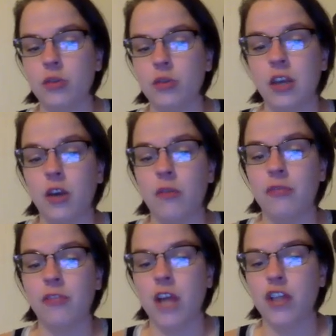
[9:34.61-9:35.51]
can go
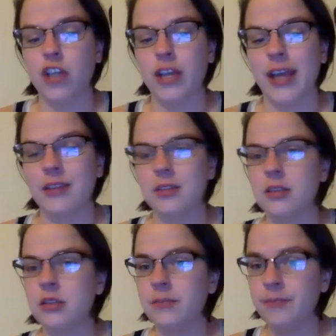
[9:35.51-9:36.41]
flush
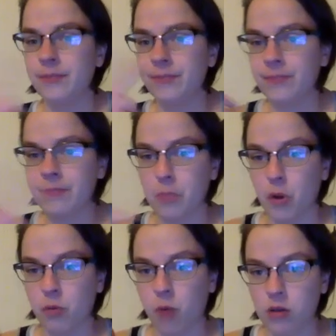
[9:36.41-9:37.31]
against
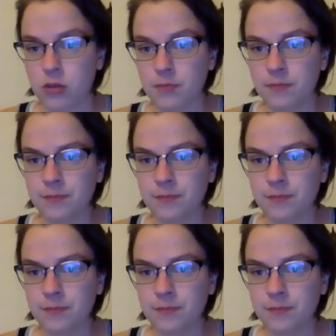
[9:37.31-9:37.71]
both walls.